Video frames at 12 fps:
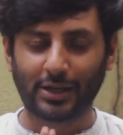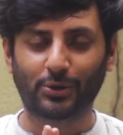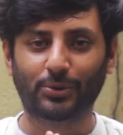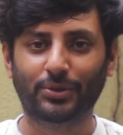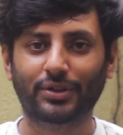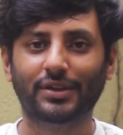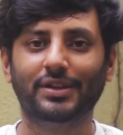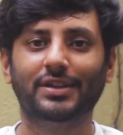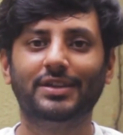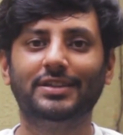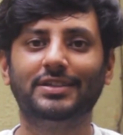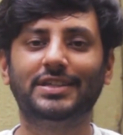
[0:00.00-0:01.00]
Hello,
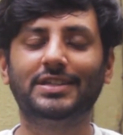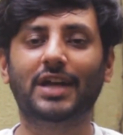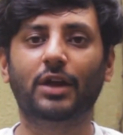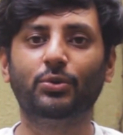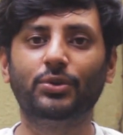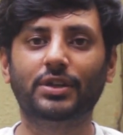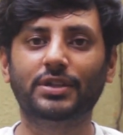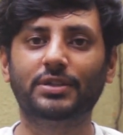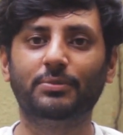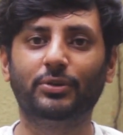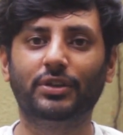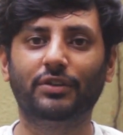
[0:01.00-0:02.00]
this is Arun
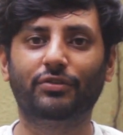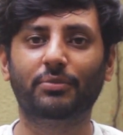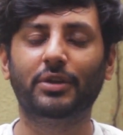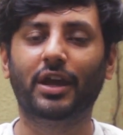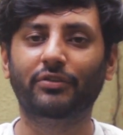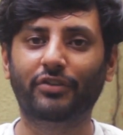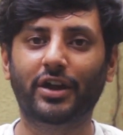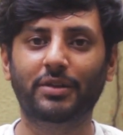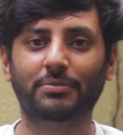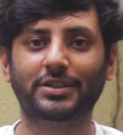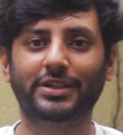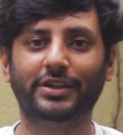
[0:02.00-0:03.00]
Krishnamurthy from the
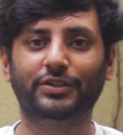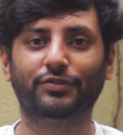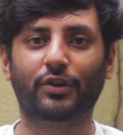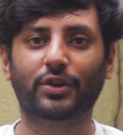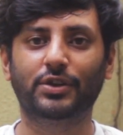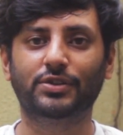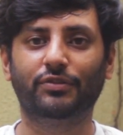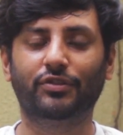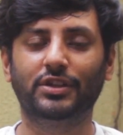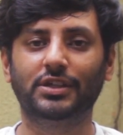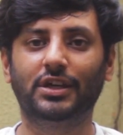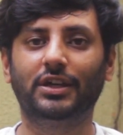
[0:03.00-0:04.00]
Environmentalist Foundation
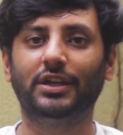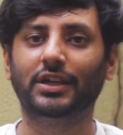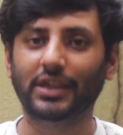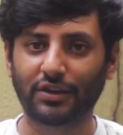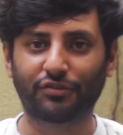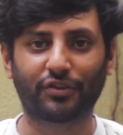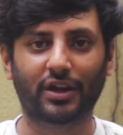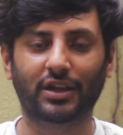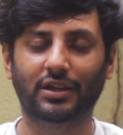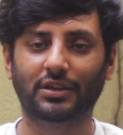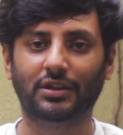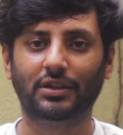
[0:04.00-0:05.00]
of India, E F I.